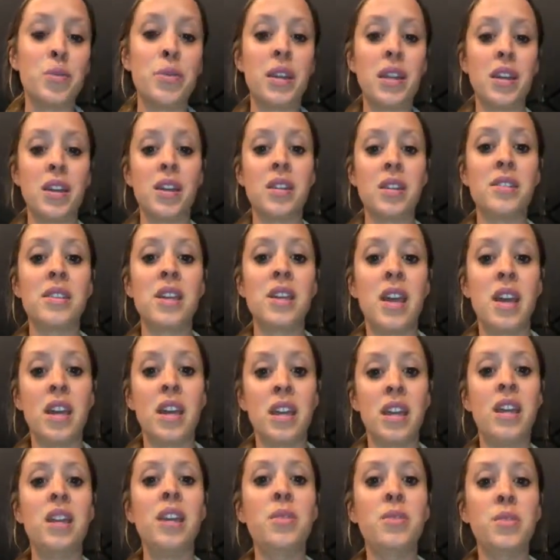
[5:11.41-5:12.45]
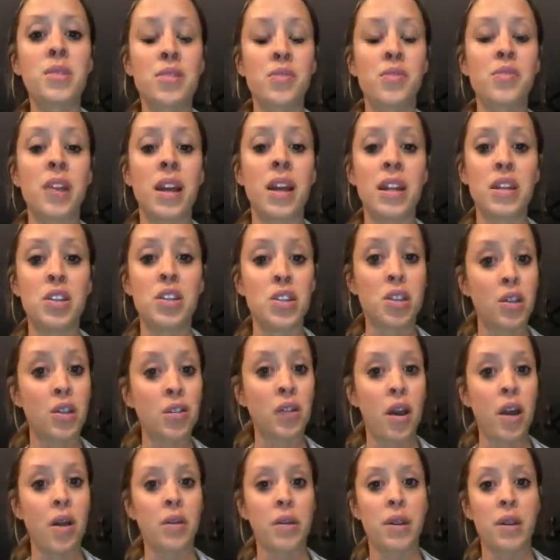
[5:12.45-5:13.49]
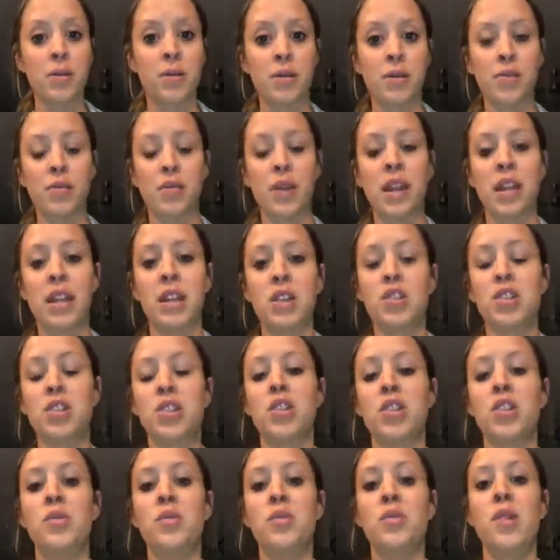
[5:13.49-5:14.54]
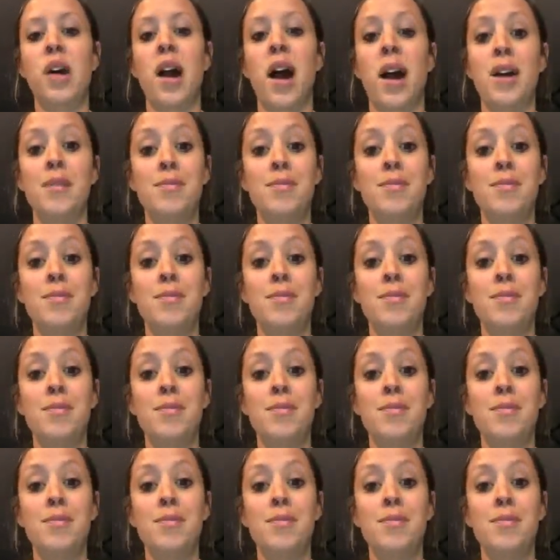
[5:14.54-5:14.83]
because he was ready to grow. He was ready to